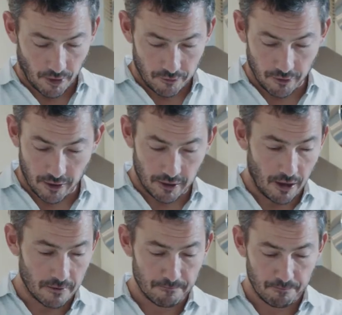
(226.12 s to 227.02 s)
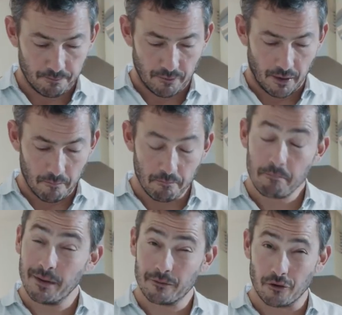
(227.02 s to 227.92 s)
So there you go,
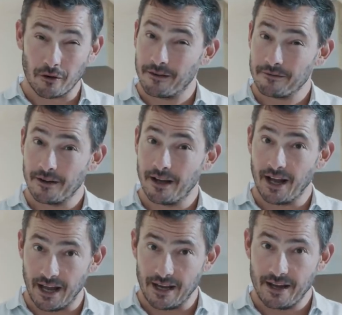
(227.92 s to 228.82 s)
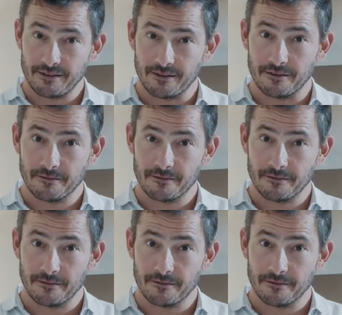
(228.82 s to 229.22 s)
beef stroganoff à la Hestan.